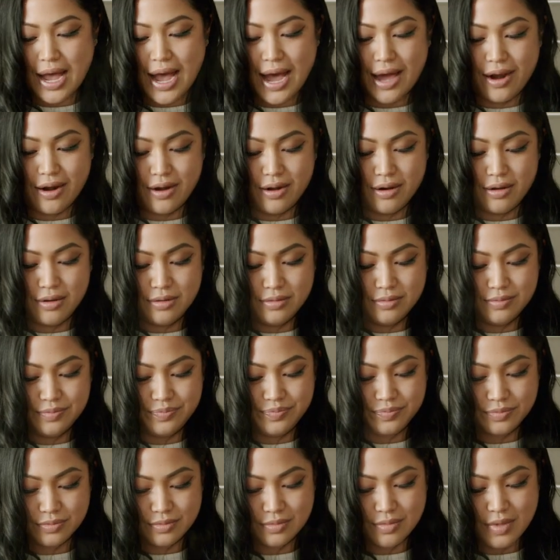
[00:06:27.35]
I don't know.
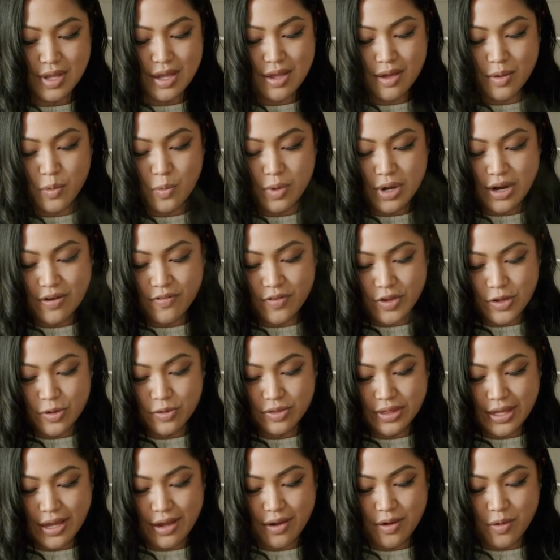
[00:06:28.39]
Whatever
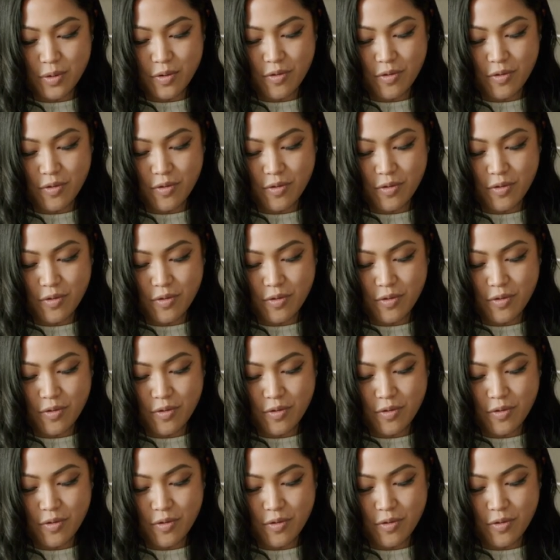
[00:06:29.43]
you think